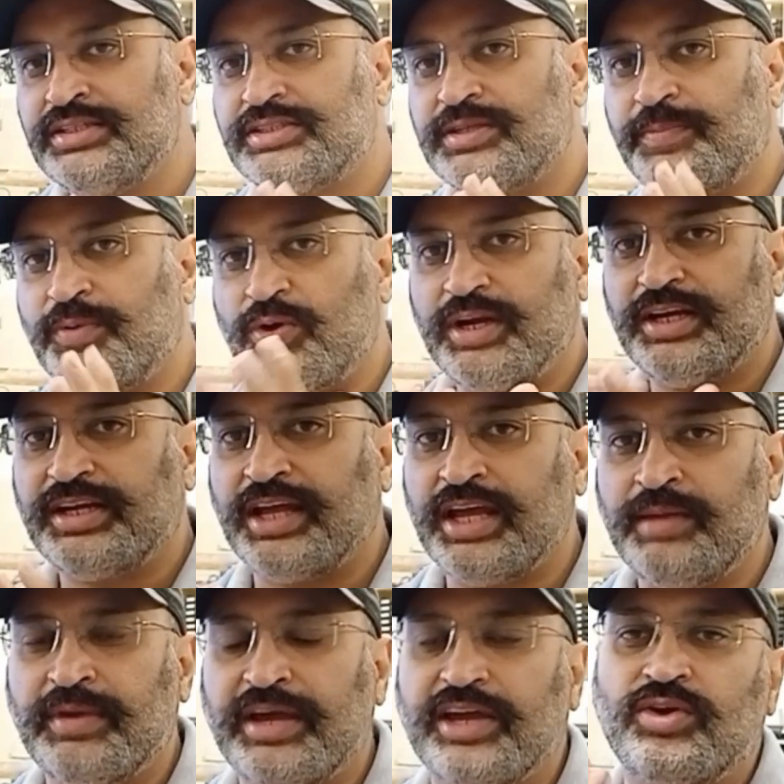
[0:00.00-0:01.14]
upon a time
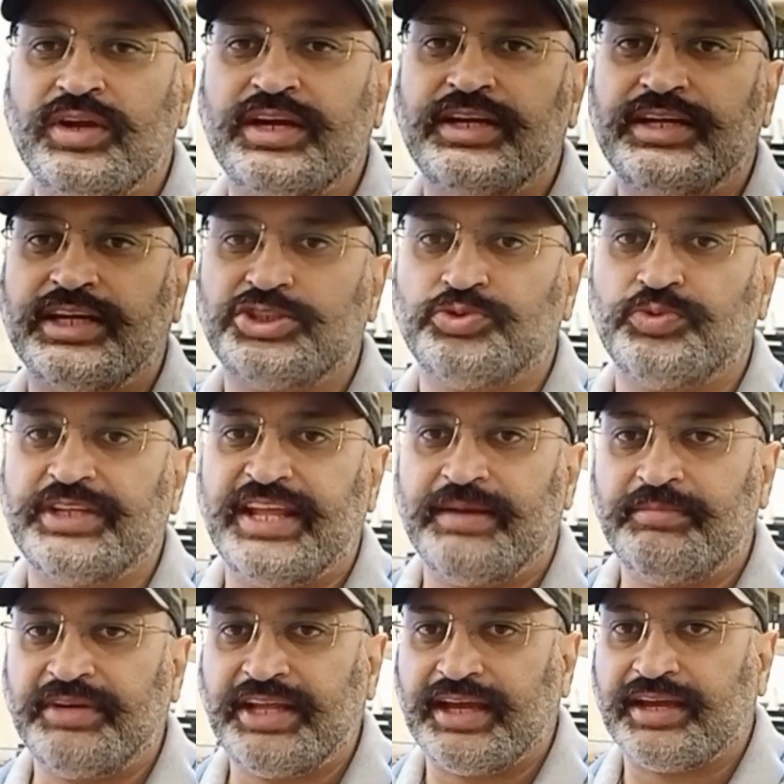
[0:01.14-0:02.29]
I got in touch with
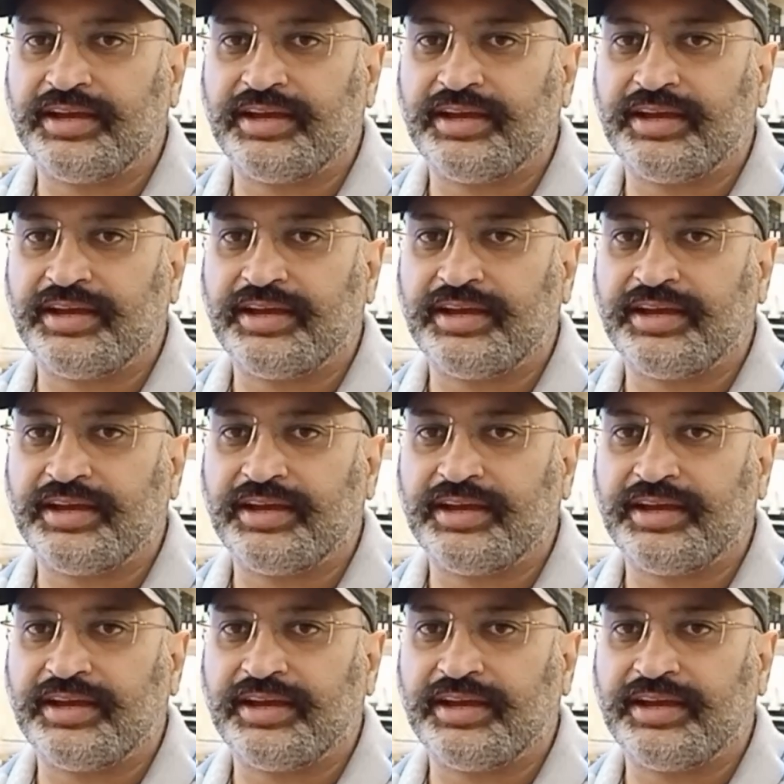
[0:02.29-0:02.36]
MTech,